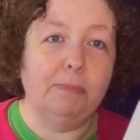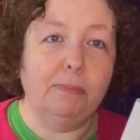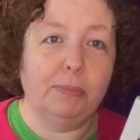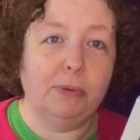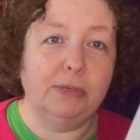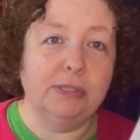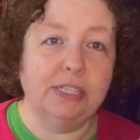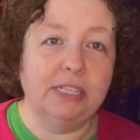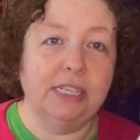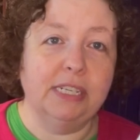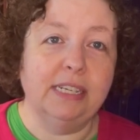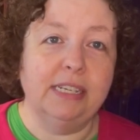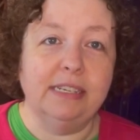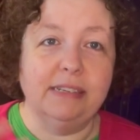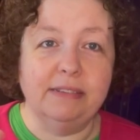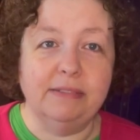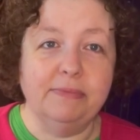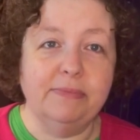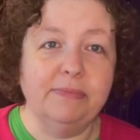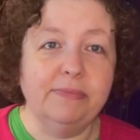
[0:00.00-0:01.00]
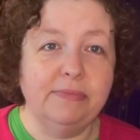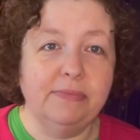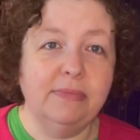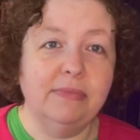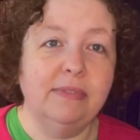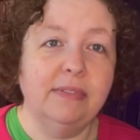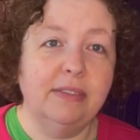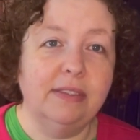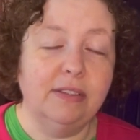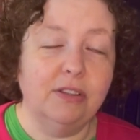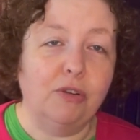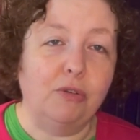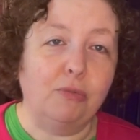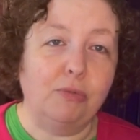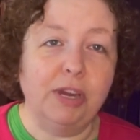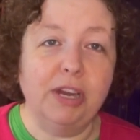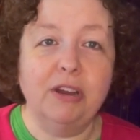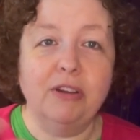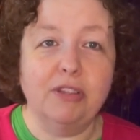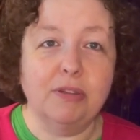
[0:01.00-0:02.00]
burgeoning
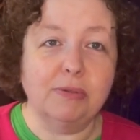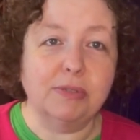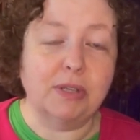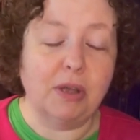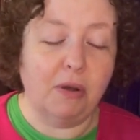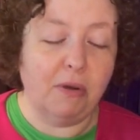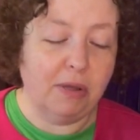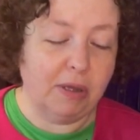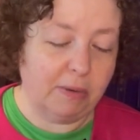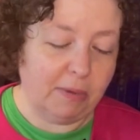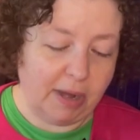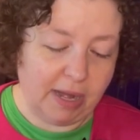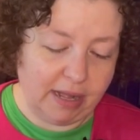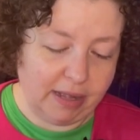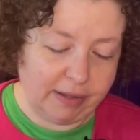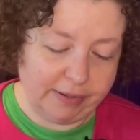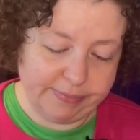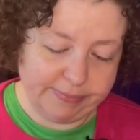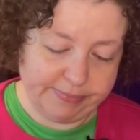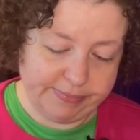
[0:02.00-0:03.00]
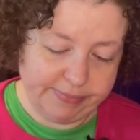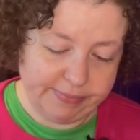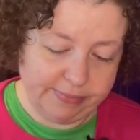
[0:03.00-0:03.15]
career that was going well.